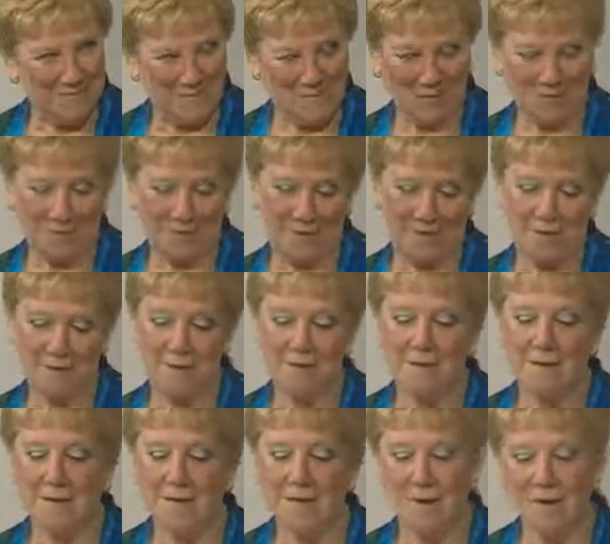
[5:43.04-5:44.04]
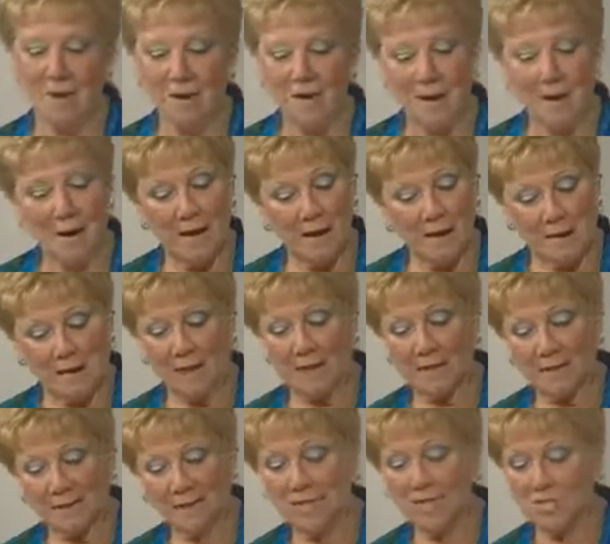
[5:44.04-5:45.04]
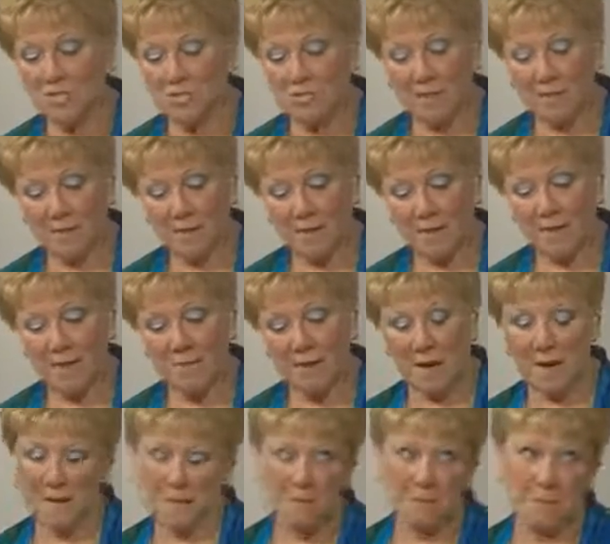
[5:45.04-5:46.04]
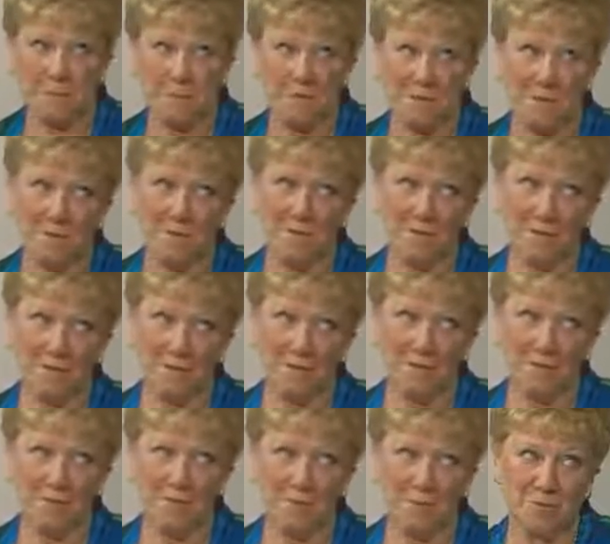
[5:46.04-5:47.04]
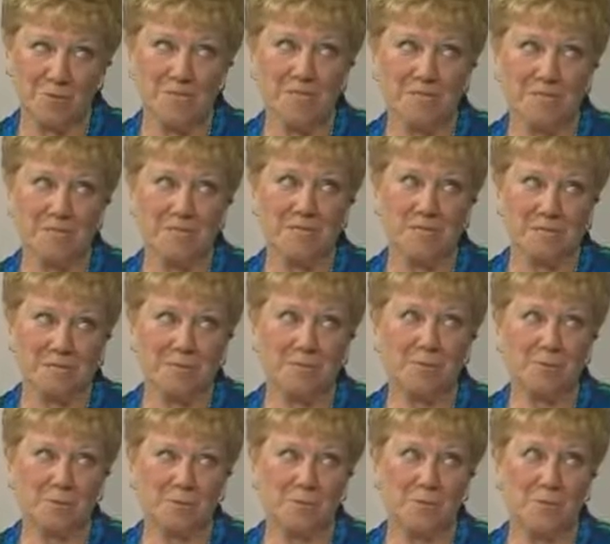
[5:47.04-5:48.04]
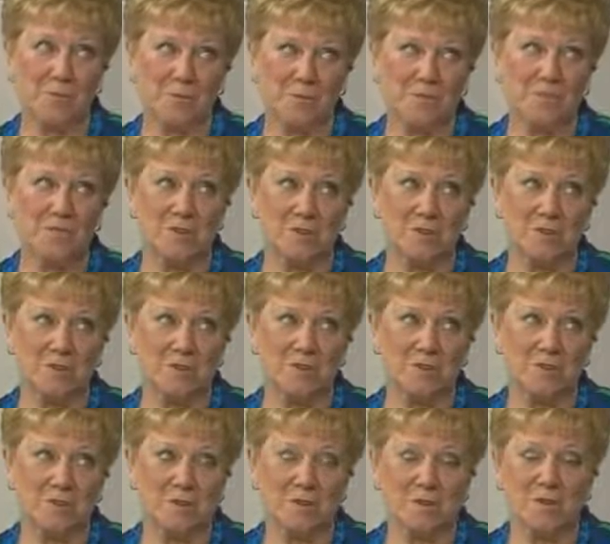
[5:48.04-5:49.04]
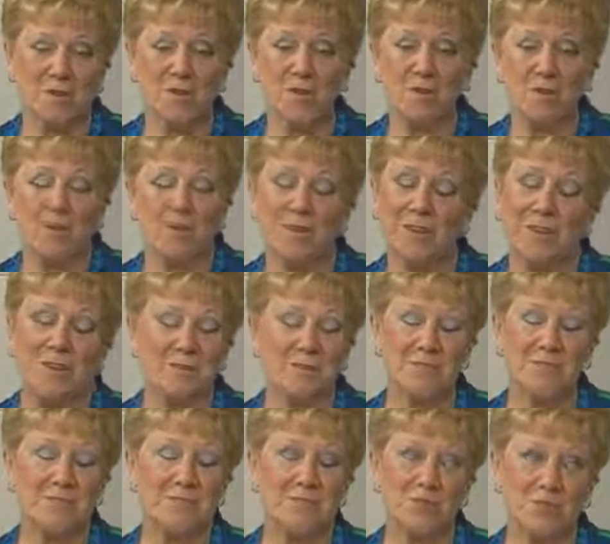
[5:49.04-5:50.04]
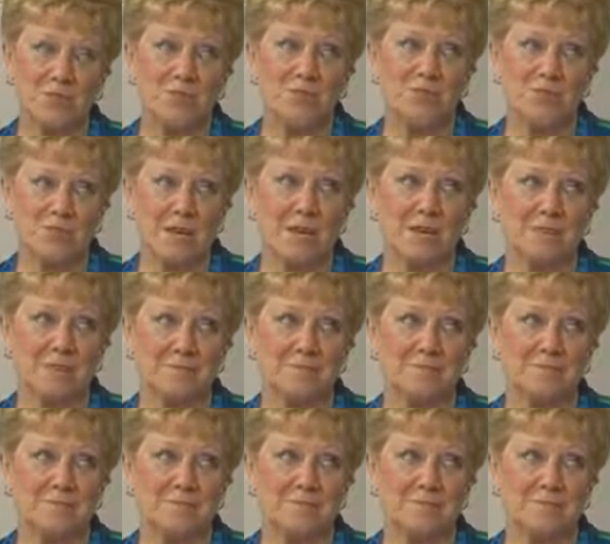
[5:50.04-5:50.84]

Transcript: Very good. And I'd like to share that my husband's iron counts were 1,700 when we started on this. They're now down to 210.